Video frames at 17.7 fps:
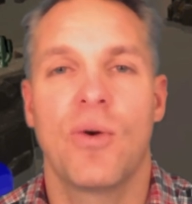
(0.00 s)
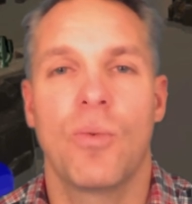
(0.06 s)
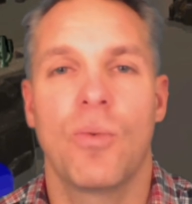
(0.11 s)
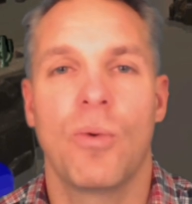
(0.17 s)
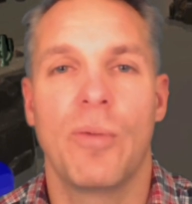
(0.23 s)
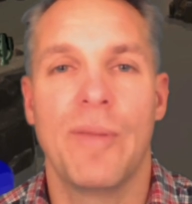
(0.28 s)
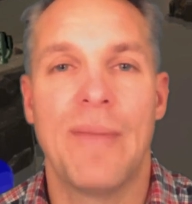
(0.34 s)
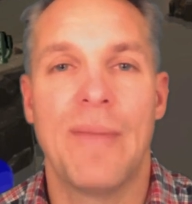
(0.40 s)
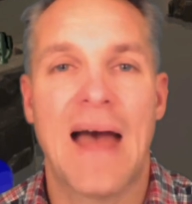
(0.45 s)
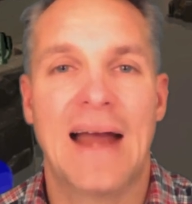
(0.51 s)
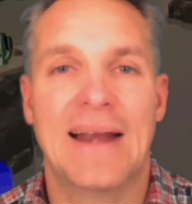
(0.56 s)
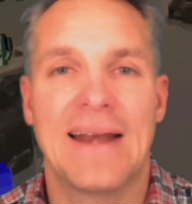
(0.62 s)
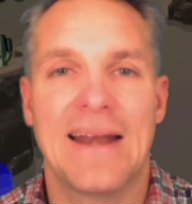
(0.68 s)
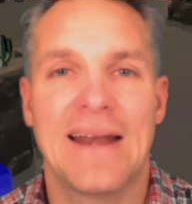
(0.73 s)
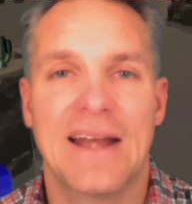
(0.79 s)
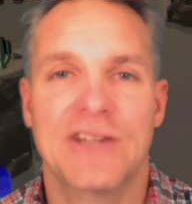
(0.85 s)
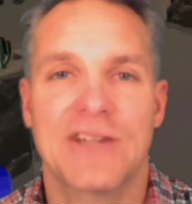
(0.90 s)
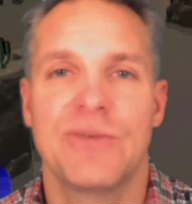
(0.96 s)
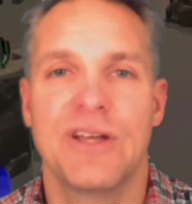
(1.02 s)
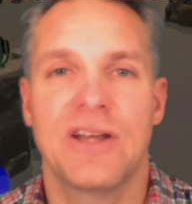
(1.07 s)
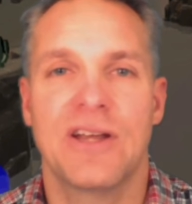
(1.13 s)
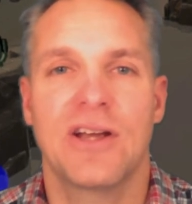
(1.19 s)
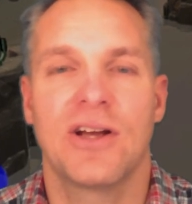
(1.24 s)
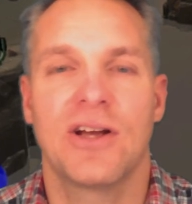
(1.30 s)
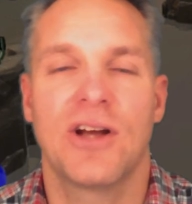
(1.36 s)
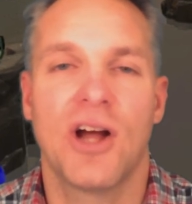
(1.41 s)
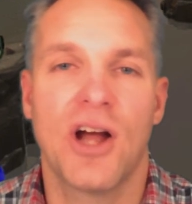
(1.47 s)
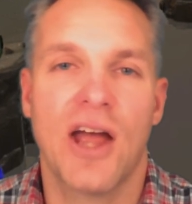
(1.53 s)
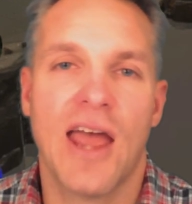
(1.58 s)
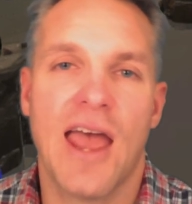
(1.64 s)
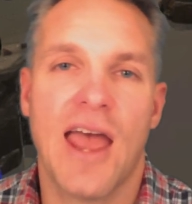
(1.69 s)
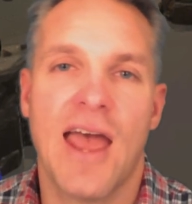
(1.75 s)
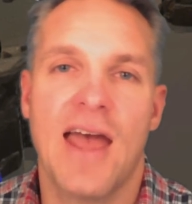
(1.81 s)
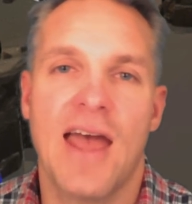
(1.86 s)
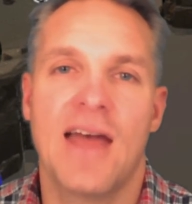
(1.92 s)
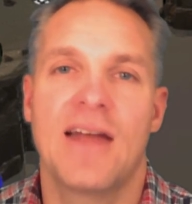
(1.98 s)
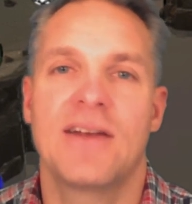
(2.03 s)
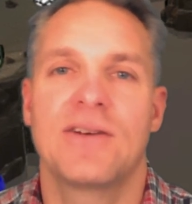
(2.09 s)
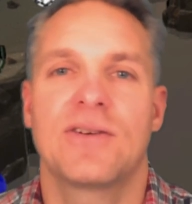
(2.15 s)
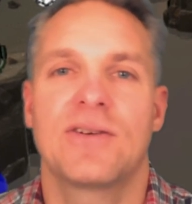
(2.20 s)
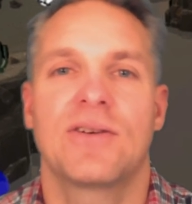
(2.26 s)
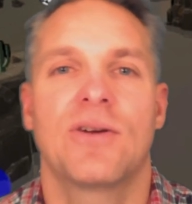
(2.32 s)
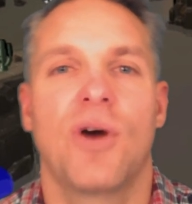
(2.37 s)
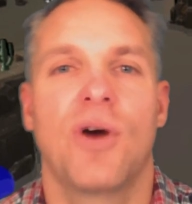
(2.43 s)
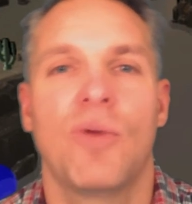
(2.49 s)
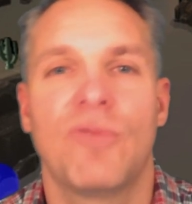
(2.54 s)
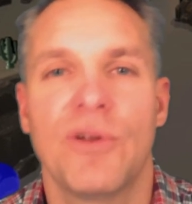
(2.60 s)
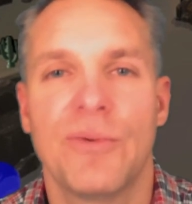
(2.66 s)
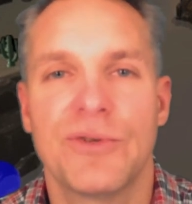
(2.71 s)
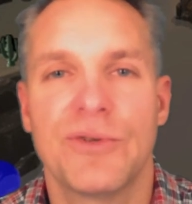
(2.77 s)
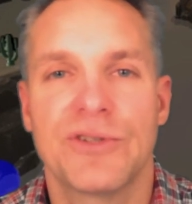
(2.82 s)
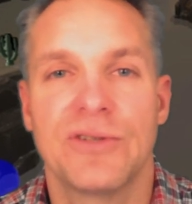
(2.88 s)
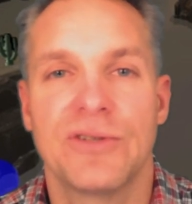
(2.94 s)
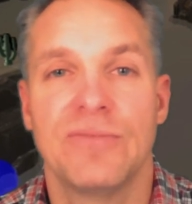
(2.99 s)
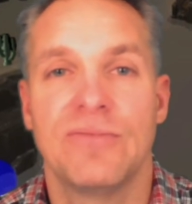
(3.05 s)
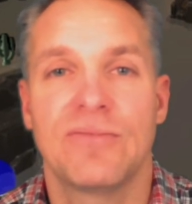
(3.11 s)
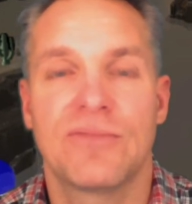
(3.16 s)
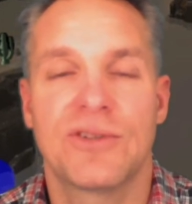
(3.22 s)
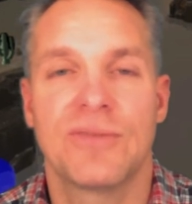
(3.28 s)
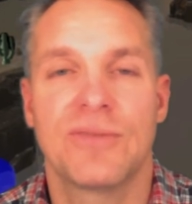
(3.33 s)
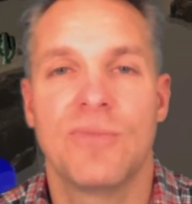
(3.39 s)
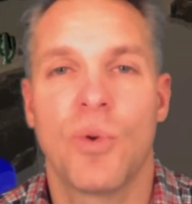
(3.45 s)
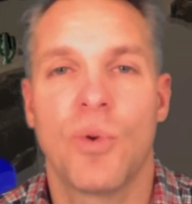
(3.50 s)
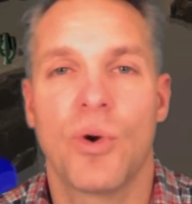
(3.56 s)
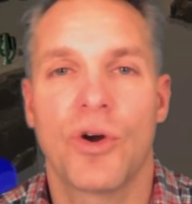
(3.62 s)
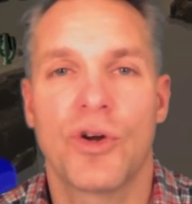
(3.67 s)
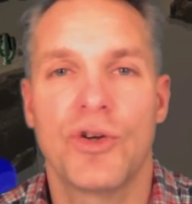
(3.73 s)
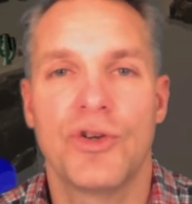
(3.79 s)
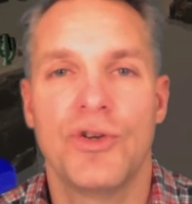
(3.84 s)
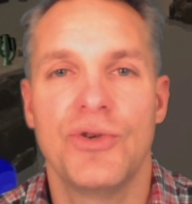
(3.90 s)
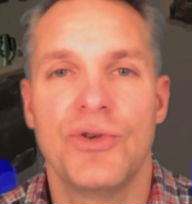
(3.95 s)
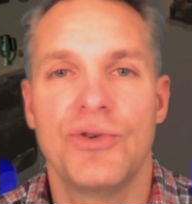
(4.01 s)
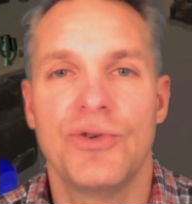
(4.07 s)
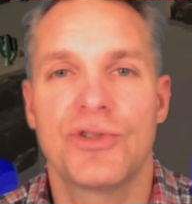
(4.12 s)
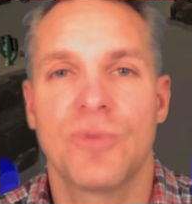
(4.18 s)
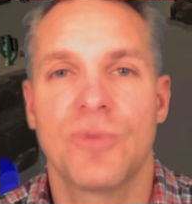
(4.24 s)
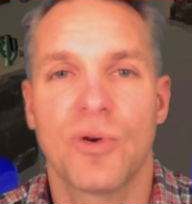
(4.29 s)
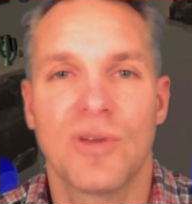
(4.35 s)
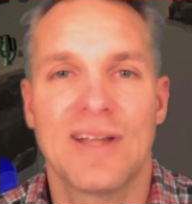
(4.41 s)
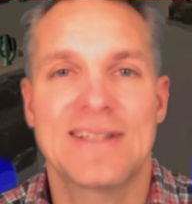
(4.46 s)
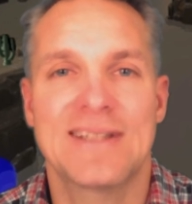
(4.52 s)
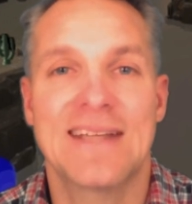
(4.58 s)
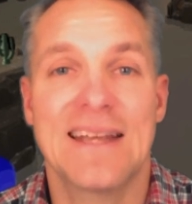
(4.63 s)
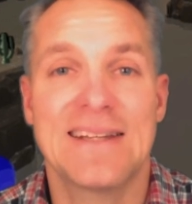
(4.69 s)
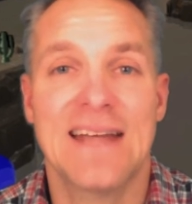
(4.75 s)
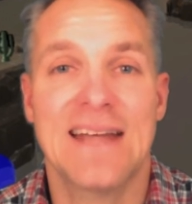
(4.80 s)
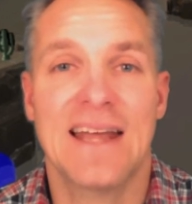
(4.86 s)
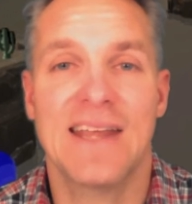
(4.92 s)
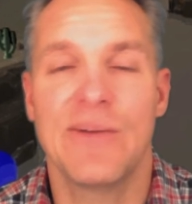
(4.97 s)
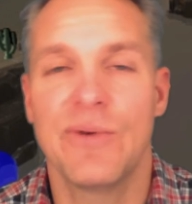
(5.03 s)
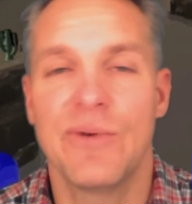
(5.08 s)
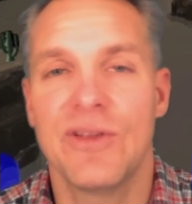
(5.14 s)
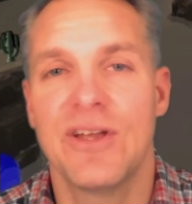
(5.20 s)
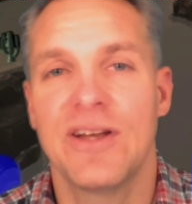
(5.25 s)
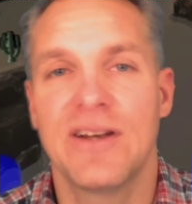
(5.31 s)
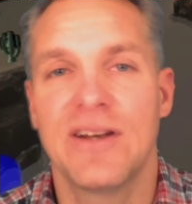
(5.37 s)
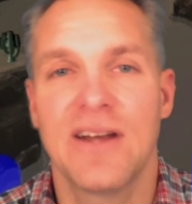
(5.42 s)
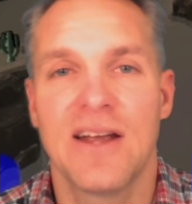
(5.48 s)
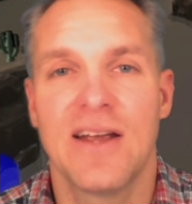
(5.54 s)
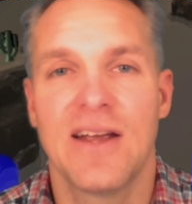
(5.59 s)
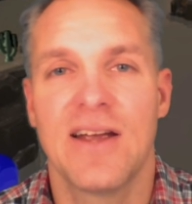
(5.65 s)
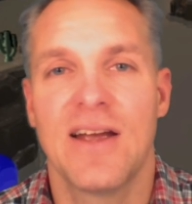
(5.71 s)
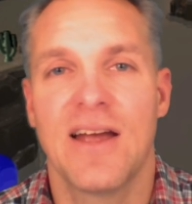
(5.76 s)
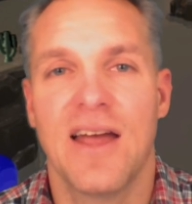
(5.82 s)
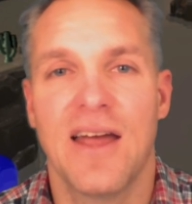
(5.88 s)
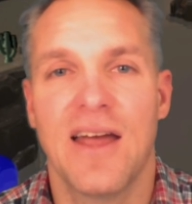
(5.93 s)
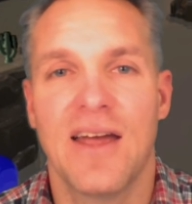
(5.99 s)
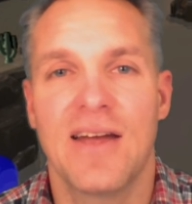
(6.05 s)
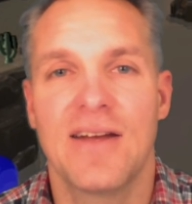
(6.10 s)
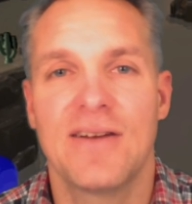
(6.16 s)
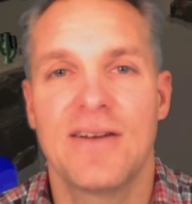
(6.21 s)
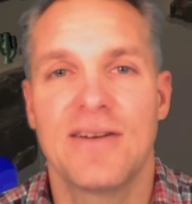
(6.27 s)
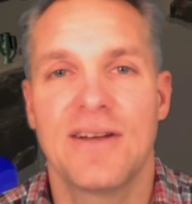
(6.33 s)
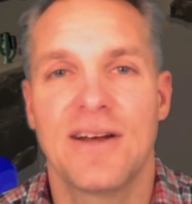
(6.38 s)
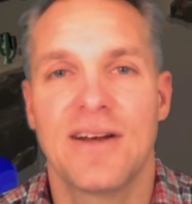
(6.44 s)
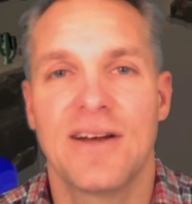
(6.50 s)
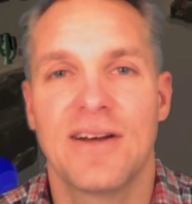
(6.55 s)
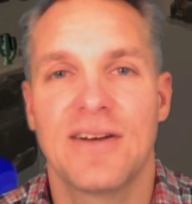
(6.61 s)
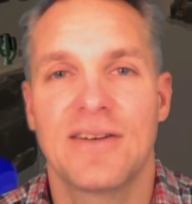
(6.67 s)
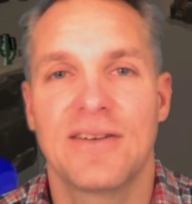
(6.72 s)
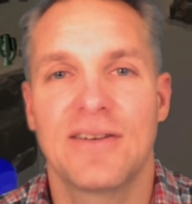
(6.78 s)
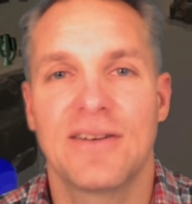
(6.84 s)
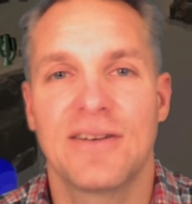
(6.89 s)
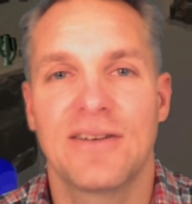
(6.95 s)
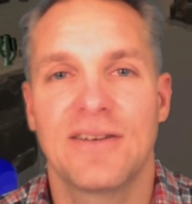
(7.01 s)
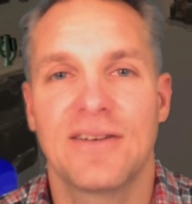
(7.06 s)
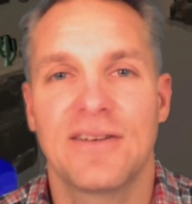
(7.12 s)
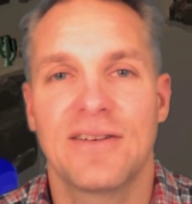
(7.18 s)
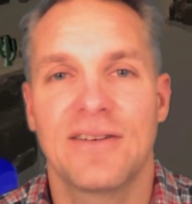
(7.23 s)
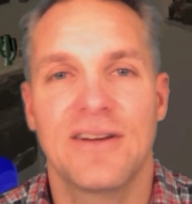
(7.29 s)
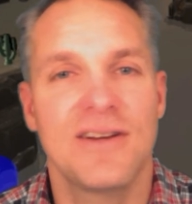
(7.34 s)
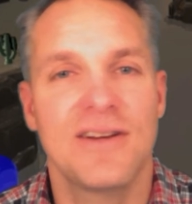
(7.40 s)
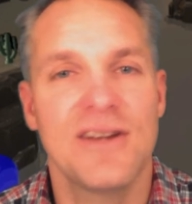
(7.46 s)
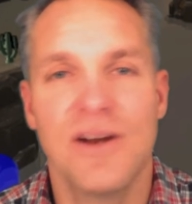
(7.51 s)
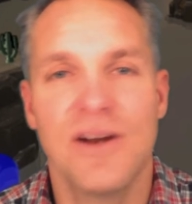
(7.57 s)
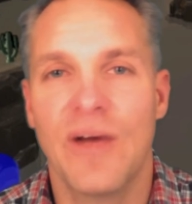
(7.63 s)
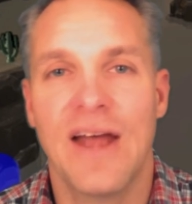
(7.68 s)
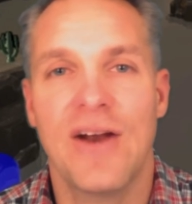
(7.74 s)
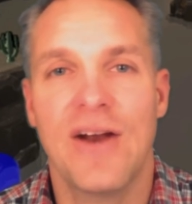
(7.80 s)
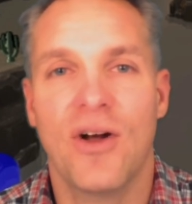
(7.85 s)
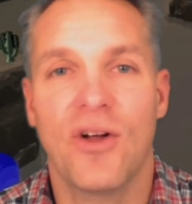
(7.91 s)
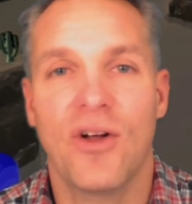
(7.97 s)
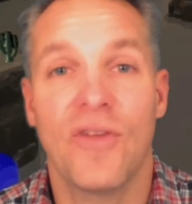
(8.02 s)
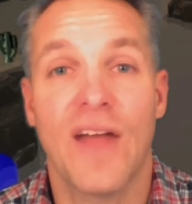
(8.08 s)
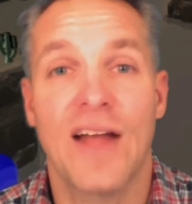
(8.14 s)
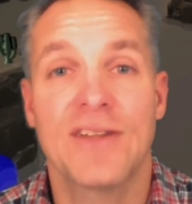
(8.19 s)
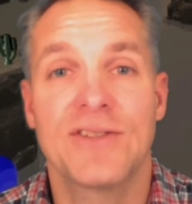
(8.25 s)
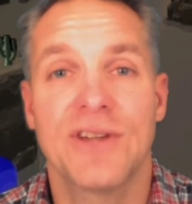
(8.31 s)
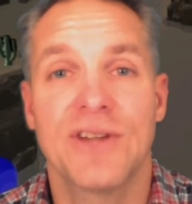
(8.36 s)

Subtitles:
We'll be back next week, and hopefully with some more good news, some more let's get techie with it, and all of that.